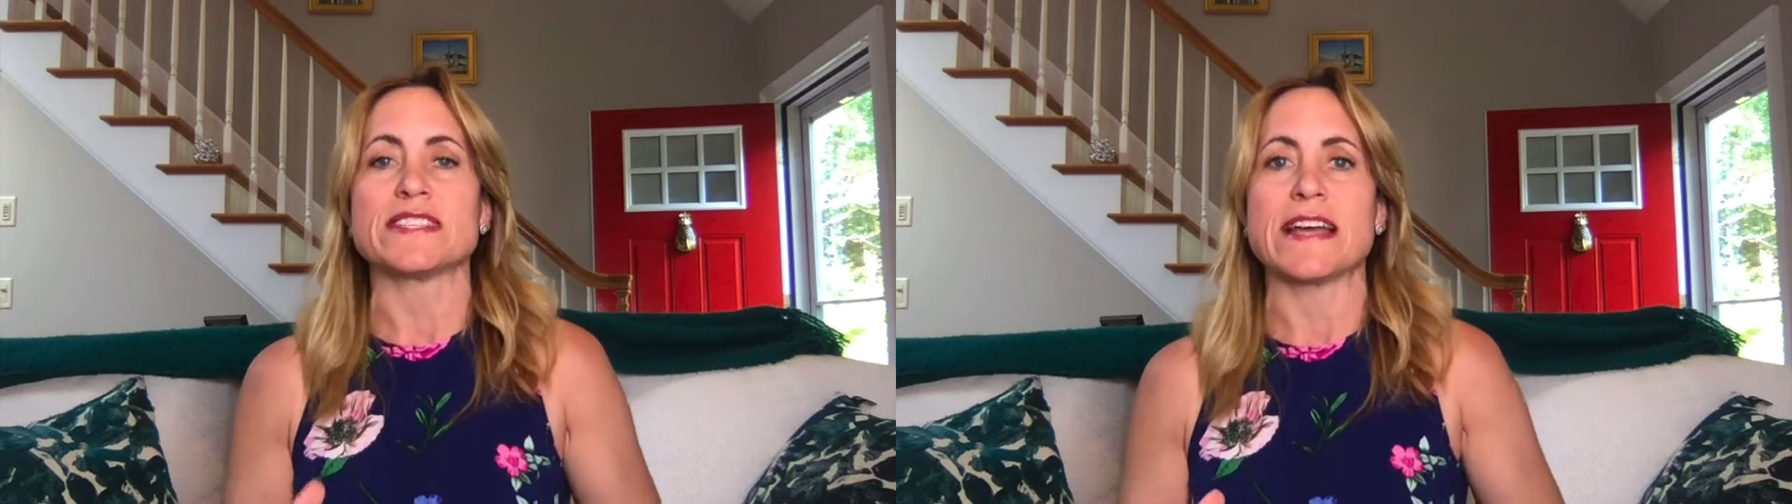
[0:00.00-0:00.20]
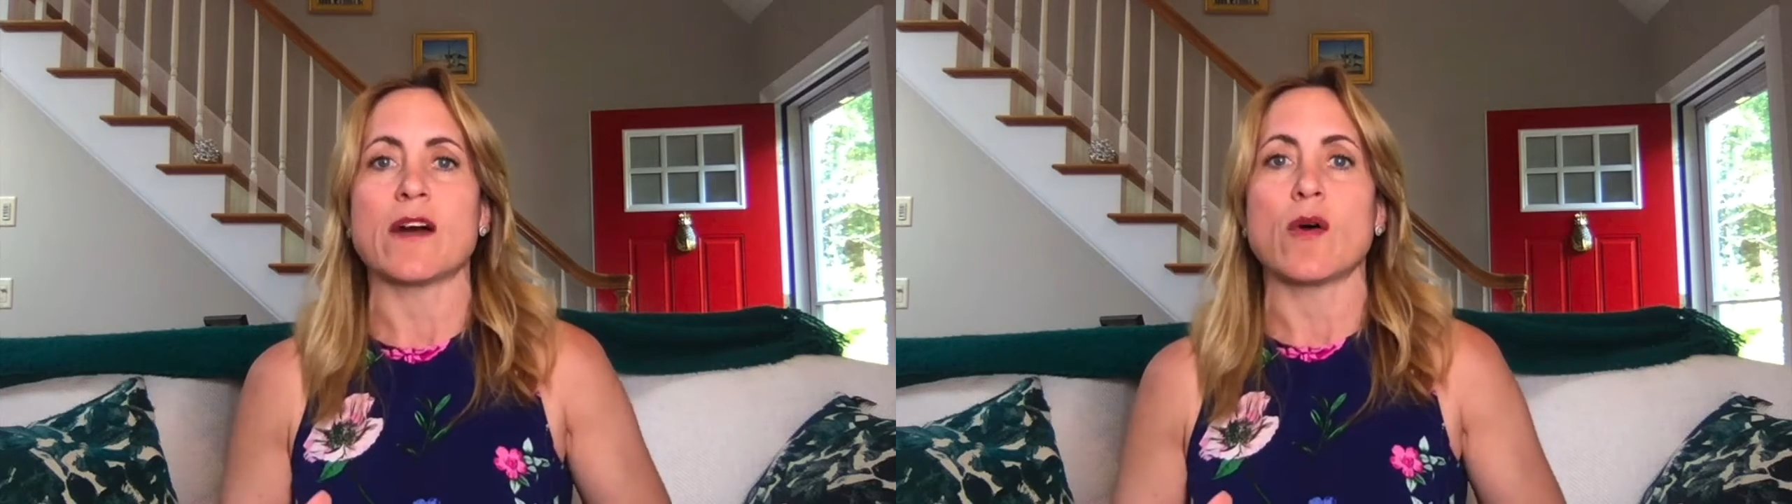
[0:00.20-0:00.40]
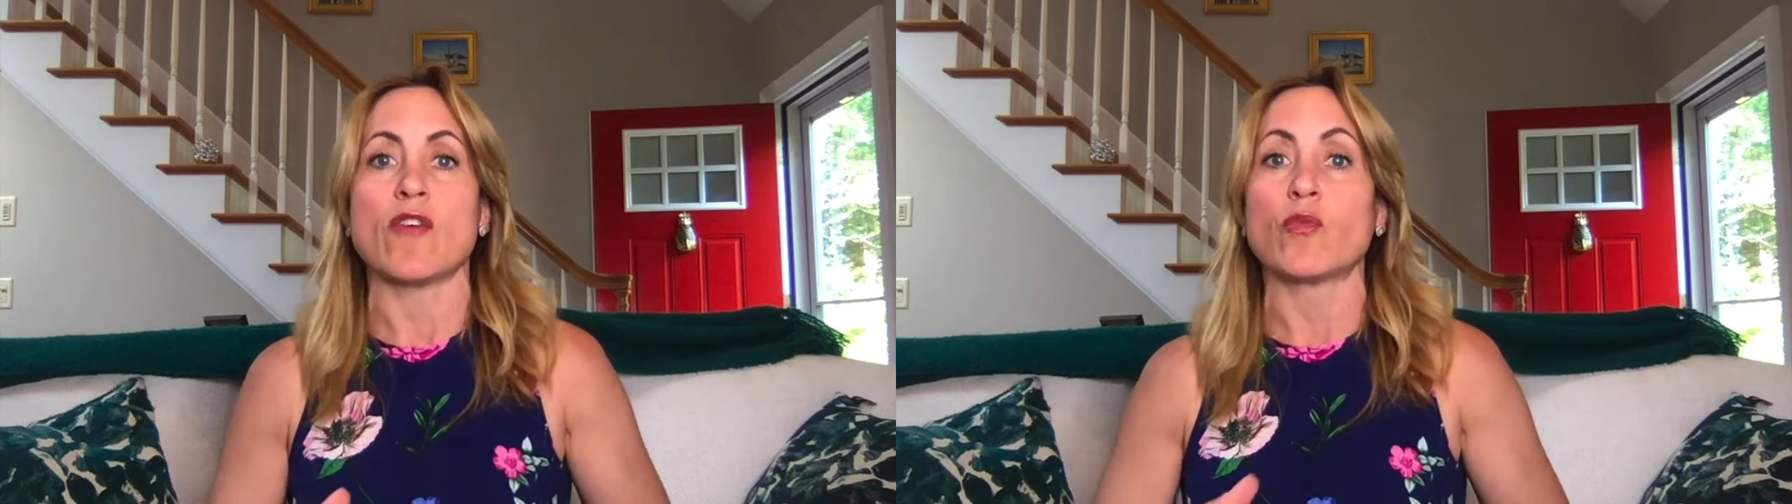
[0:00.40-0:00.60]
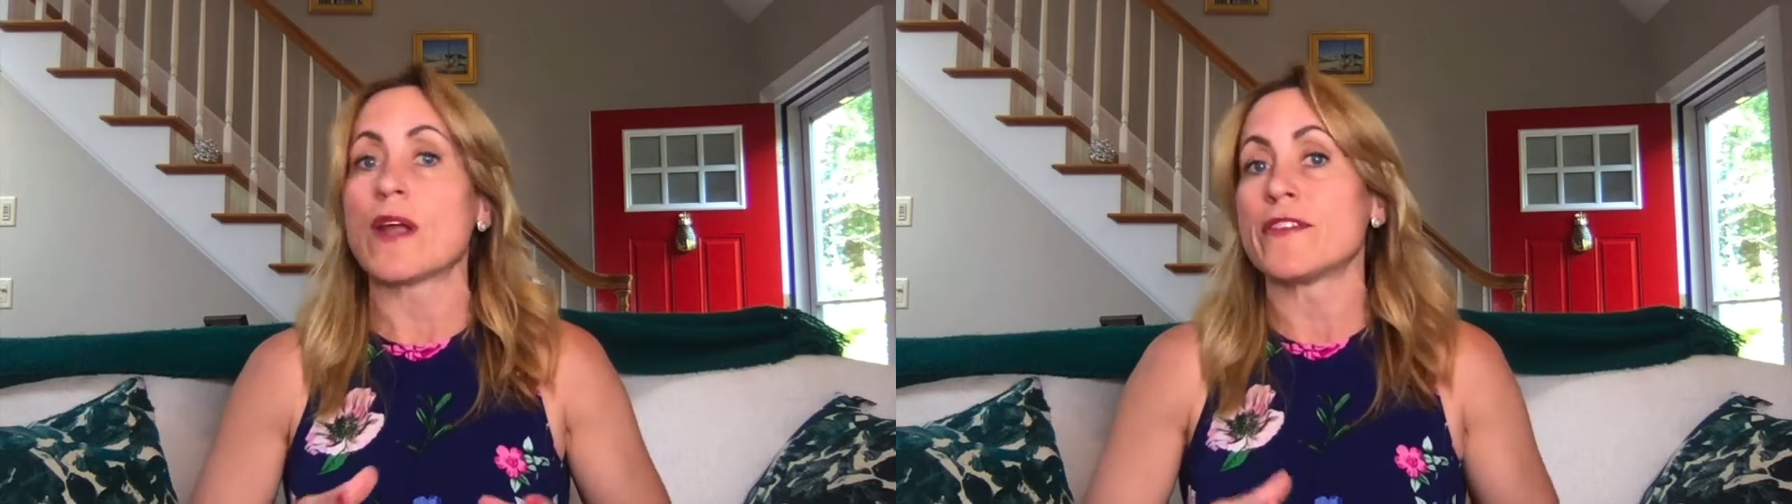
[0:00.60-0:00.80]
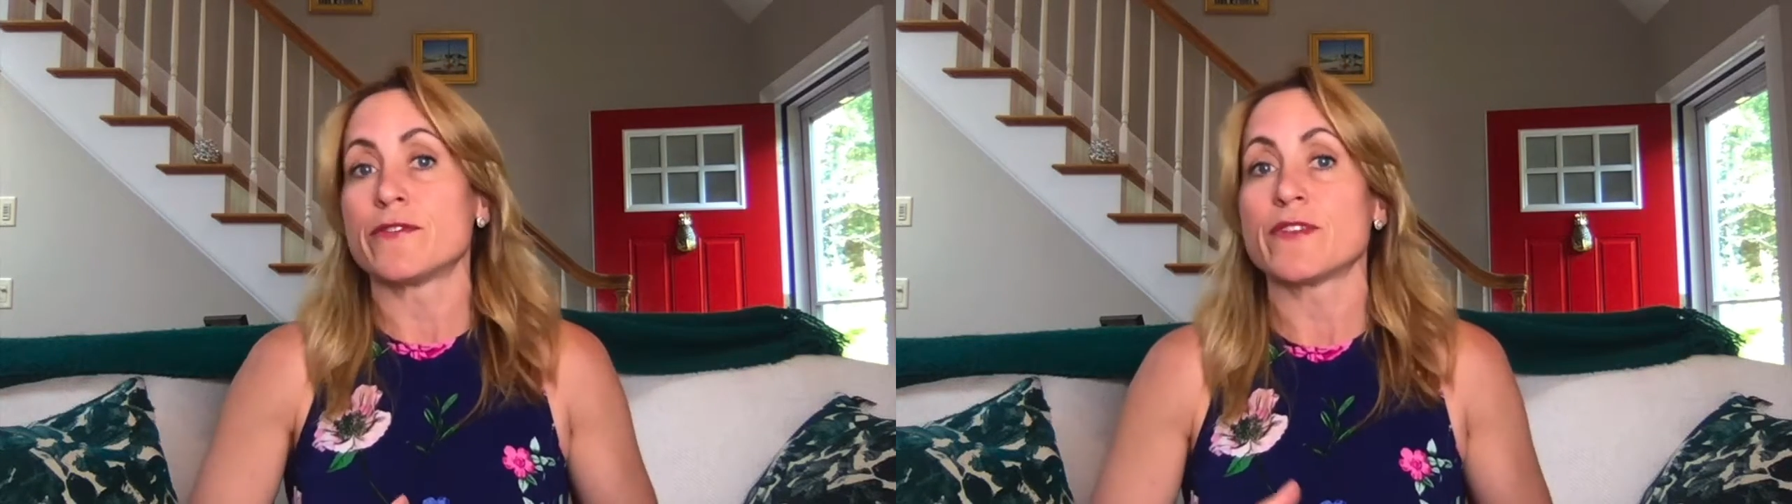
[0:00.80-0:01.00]
now of
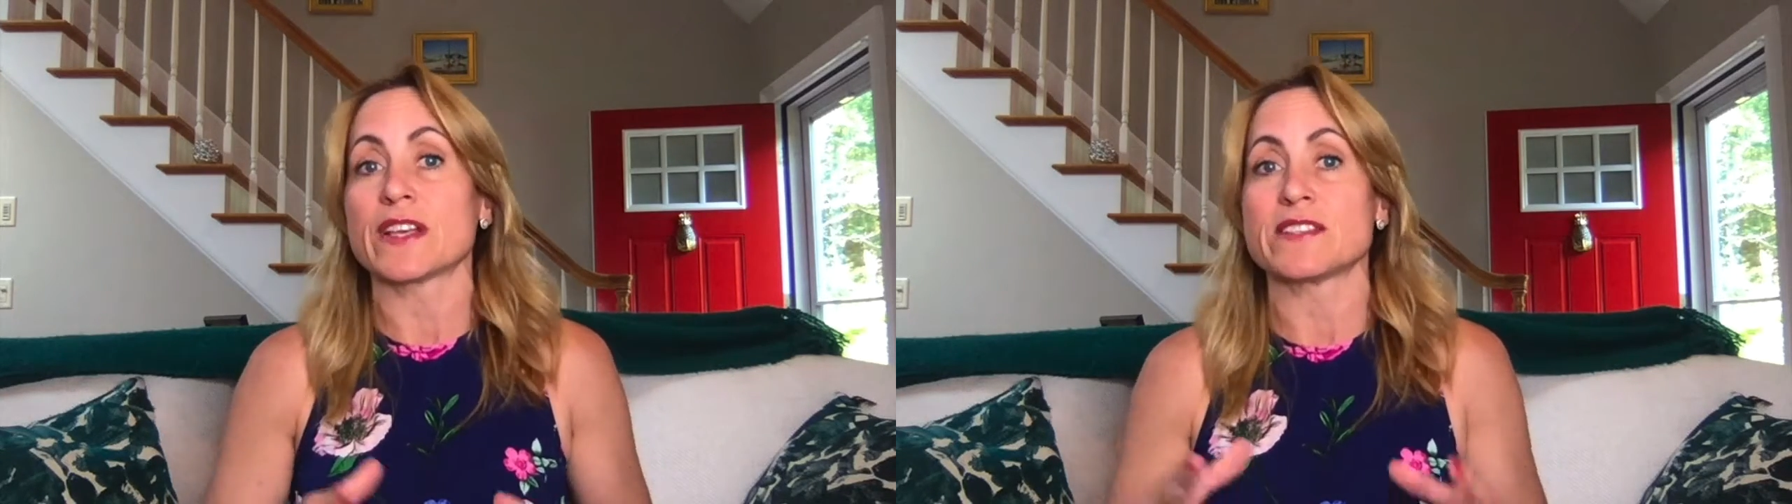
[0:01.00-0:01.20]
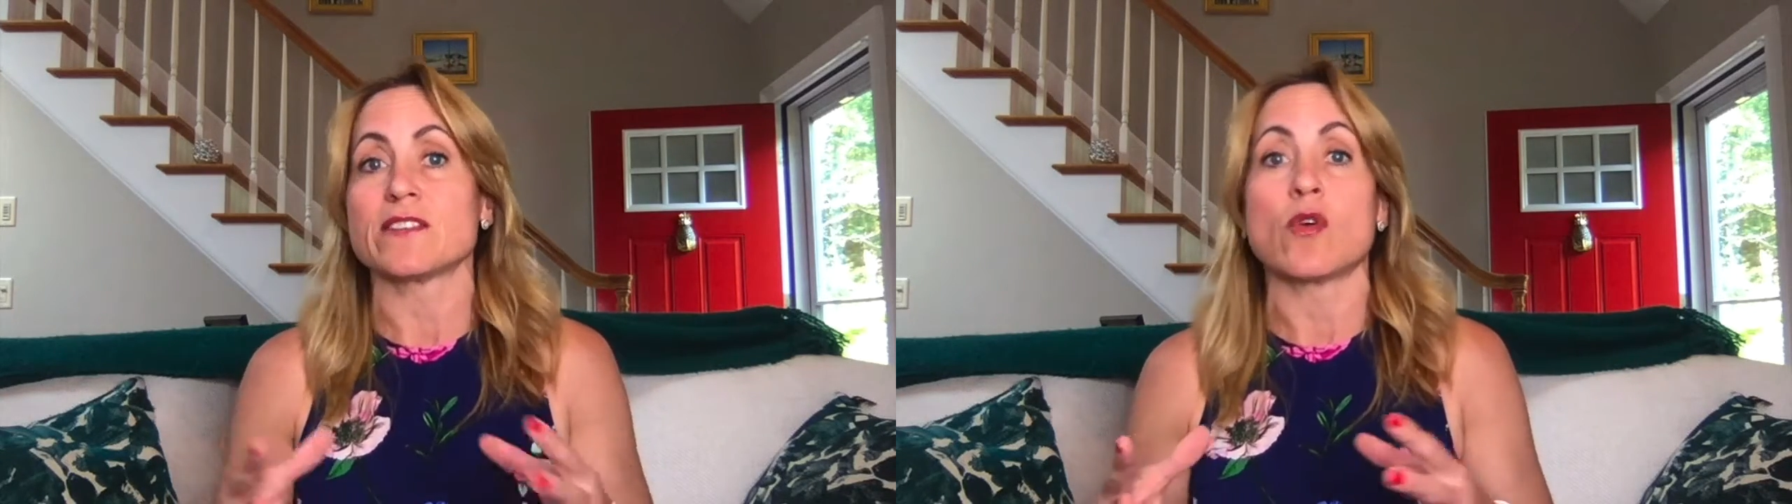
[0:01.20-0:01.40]
whether to fix it